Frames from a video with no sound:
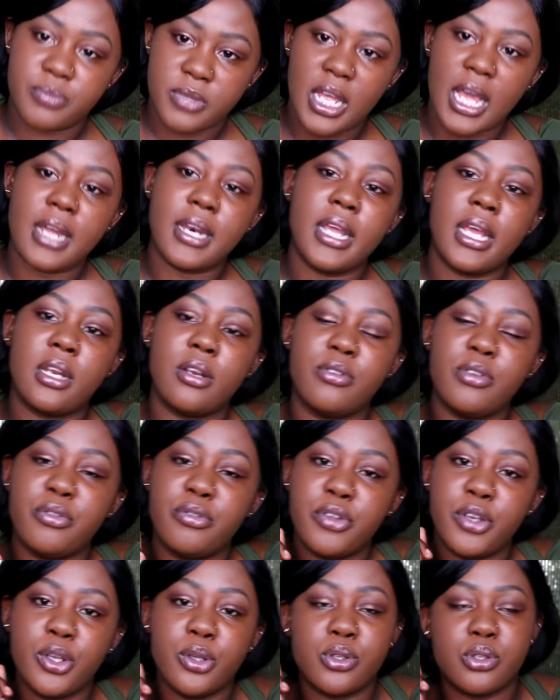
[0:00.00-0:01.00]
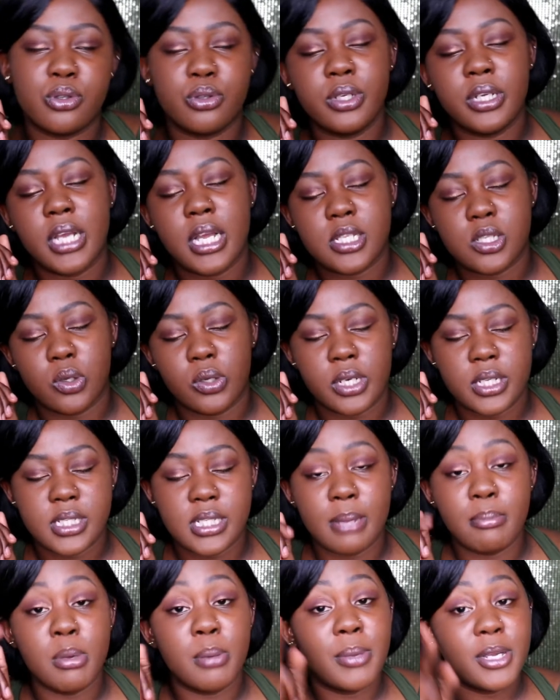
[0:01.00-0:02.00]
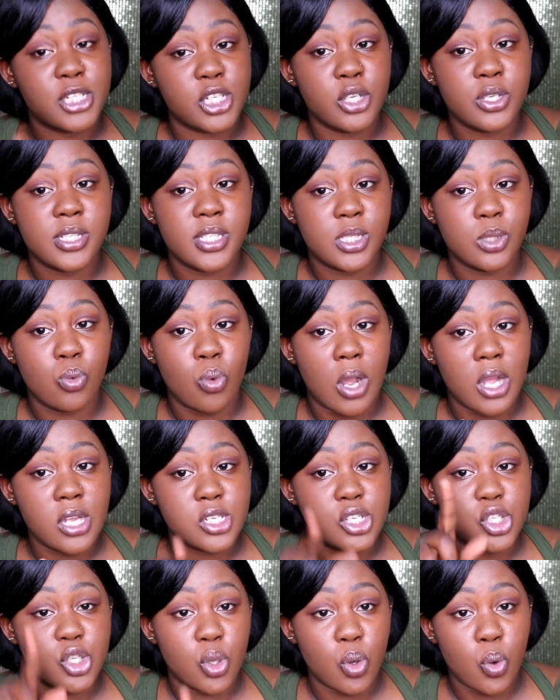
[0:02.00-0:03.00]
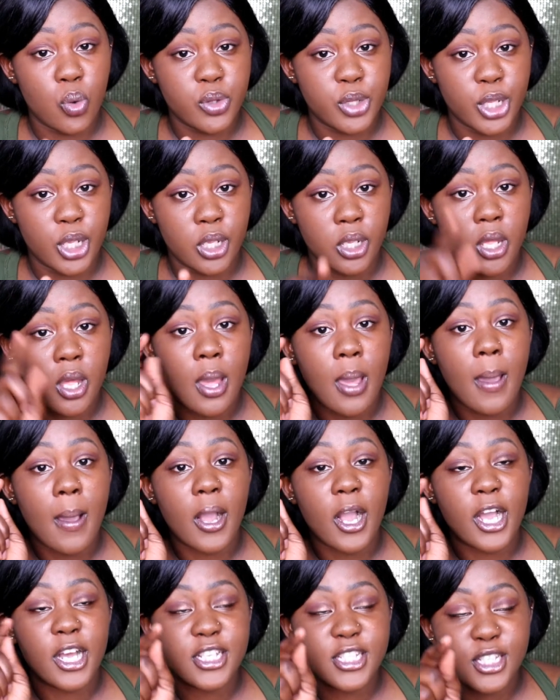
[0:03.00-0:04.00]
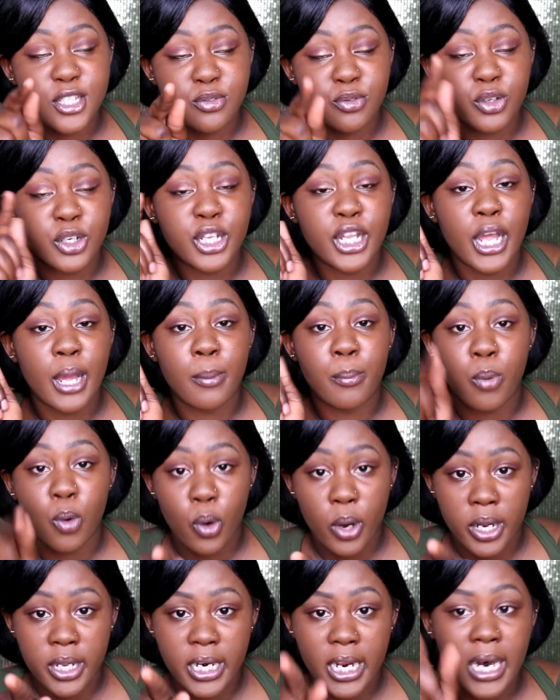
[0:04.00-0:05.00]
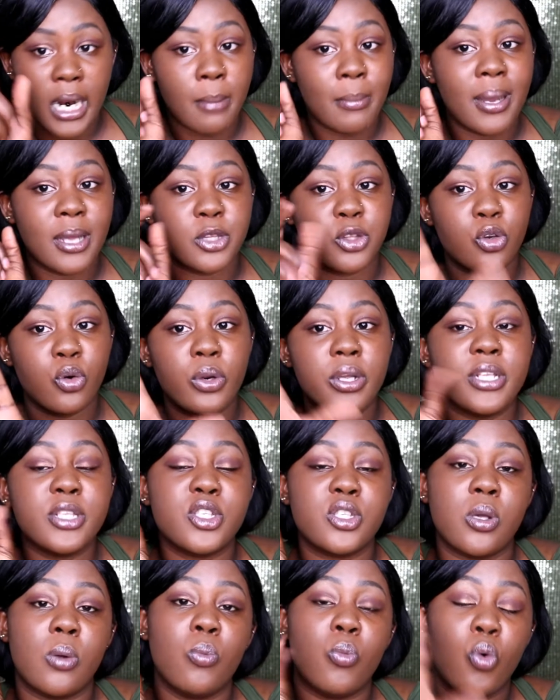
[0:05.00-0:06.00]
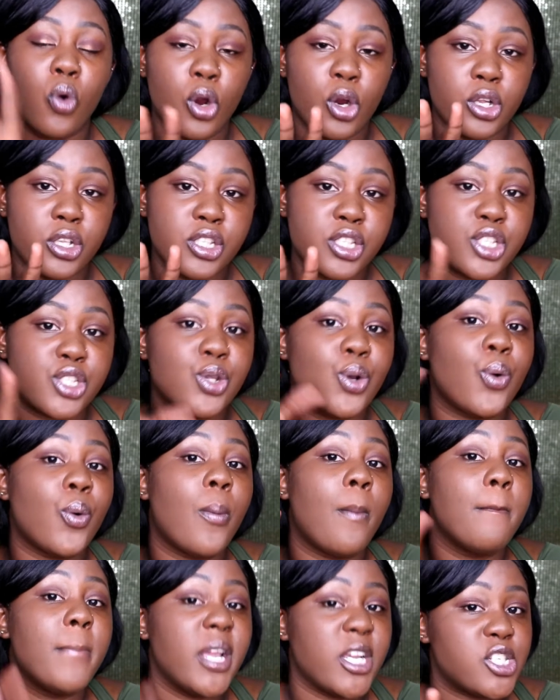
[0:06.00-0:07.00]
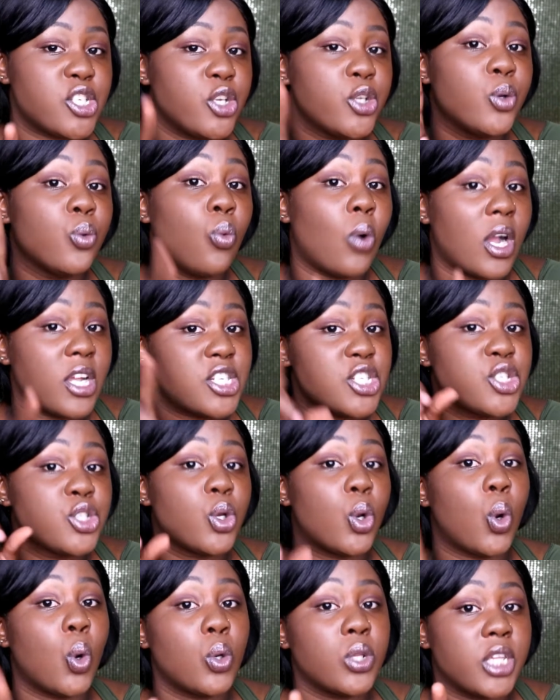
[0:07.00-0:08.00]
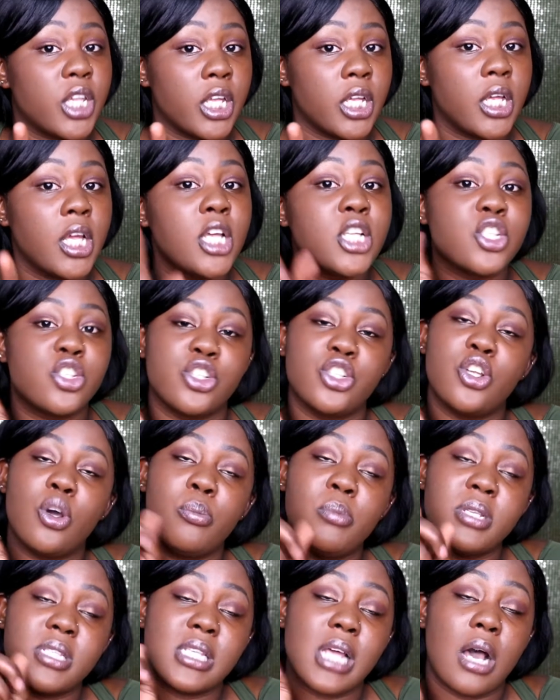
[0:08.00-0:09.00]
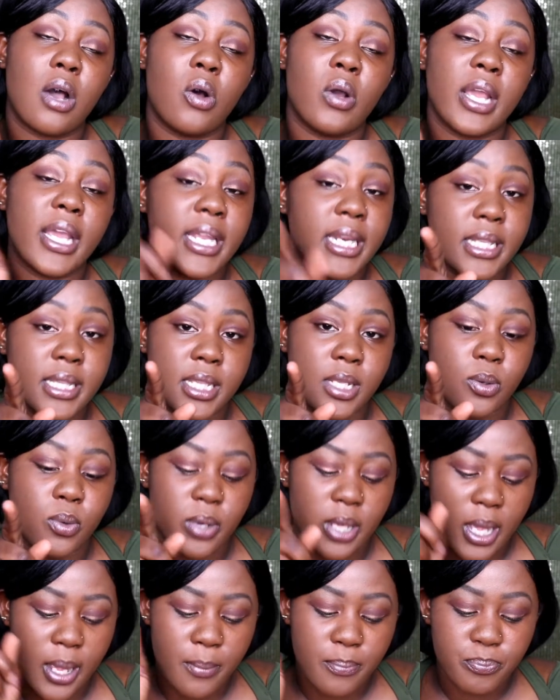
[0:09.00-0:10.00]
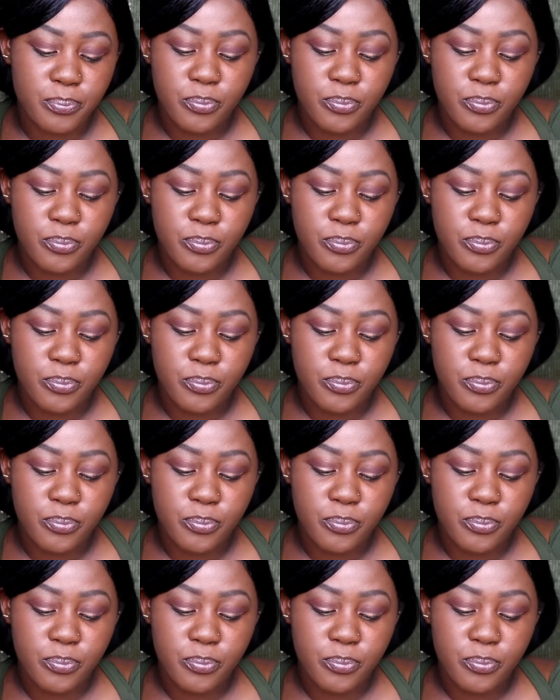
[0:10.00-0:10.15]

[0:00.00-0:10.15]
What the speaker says: at the end of the video so you guys understand, but make sure you still watch the whole thing because it's really important and I might throw in some words, so make sure you're watching the whole thing so you don't miss out on anything, okay?